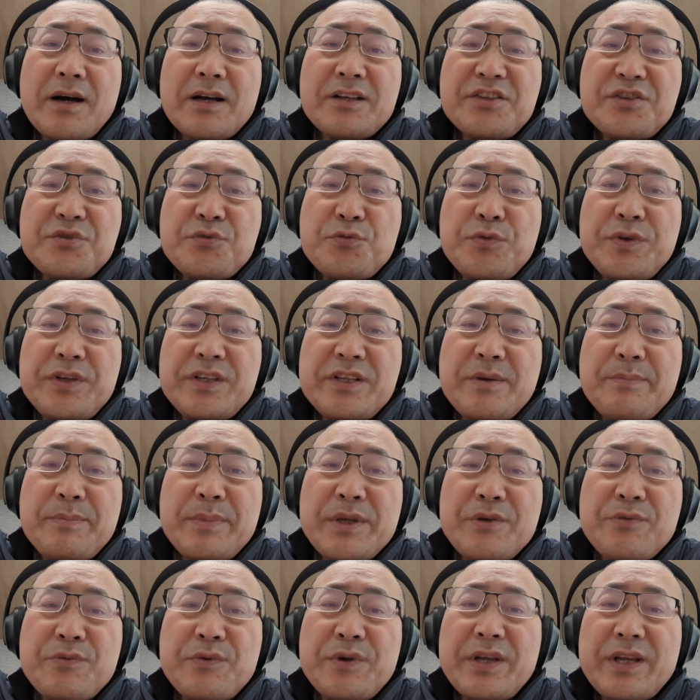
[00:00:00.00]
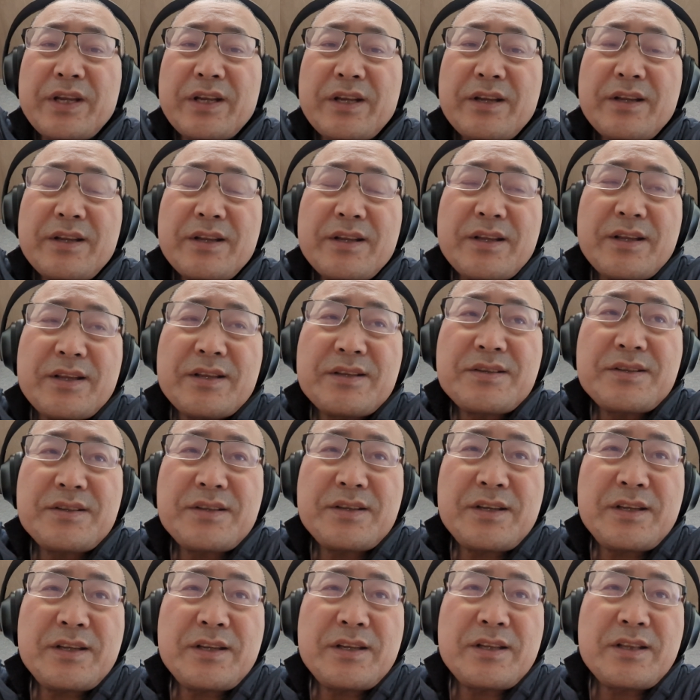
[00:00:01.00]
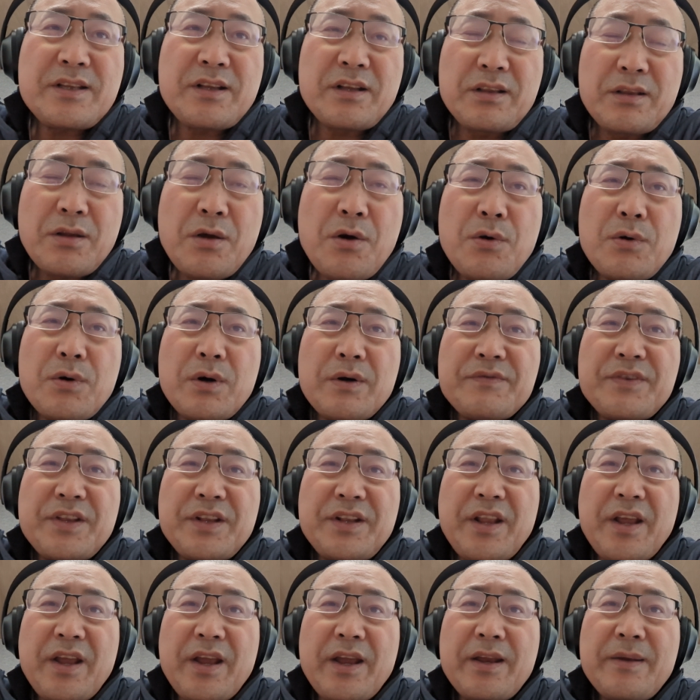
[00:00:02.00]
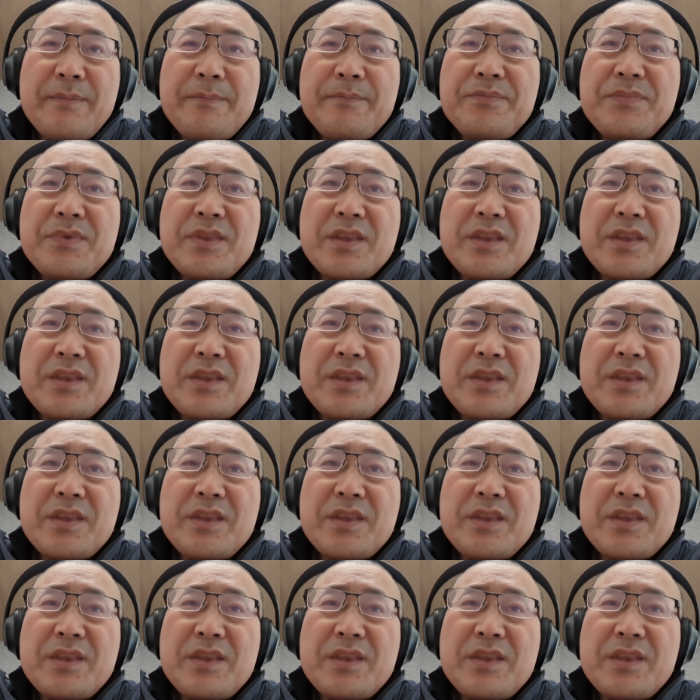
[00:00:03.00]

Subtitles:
squeezed in between is the low of the day,